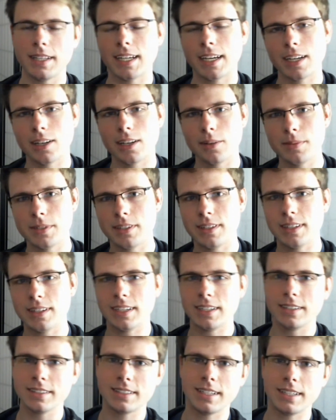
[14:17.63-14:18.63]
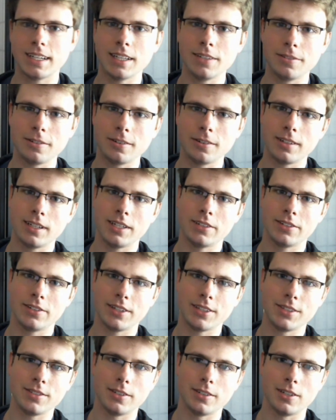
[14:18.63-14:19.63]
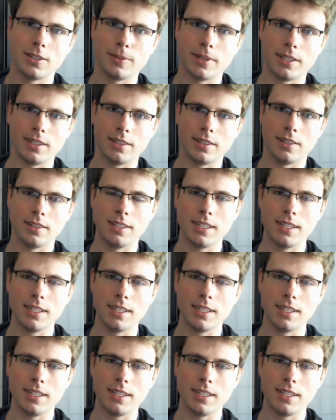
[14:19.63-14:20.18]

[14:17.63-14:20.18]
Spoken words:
helps you to understand the Fourier transform and